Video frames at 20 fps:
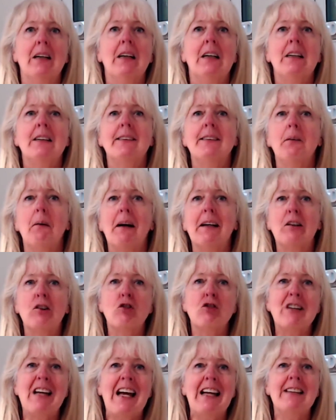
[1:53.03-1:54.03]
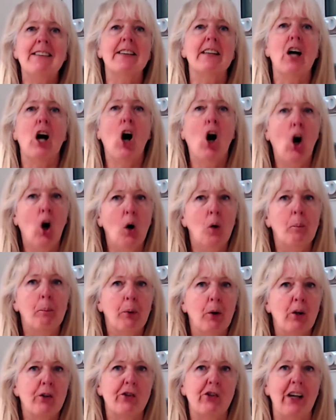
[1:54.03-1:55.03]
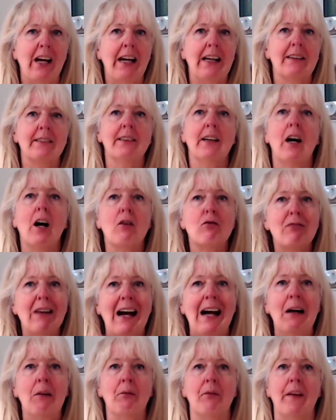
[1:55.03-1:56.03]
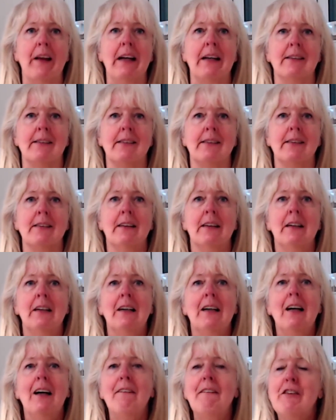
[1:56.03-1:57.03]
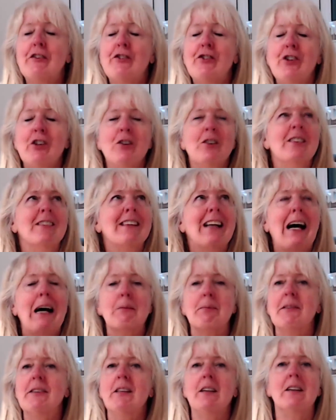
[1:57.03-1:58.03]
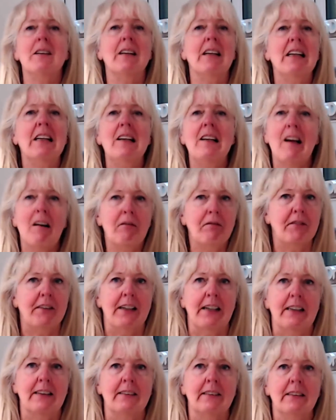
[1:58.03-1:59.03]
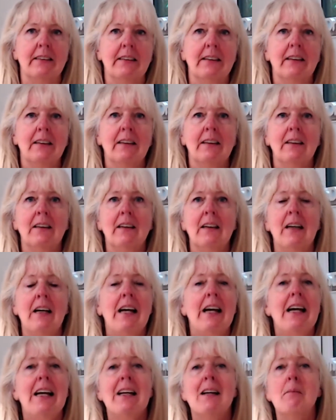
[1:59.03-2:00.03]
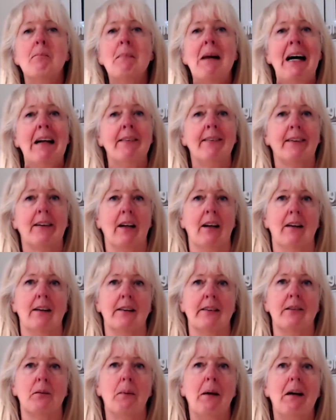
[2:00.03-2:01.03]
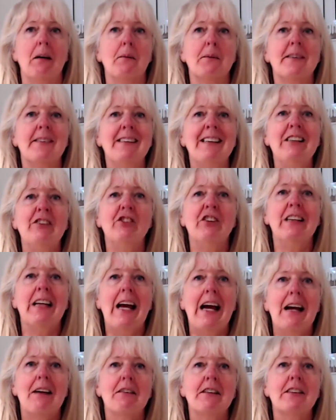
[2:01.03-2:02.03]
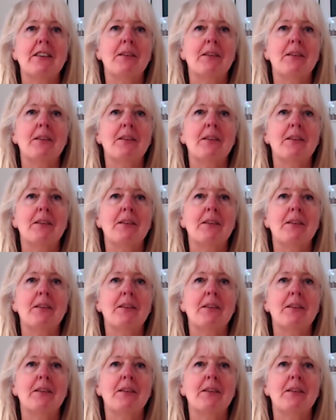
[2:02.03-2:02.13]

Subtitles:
So I created a whole project around this, and the students absolutely loved it. In a maths class where I was teaching areas,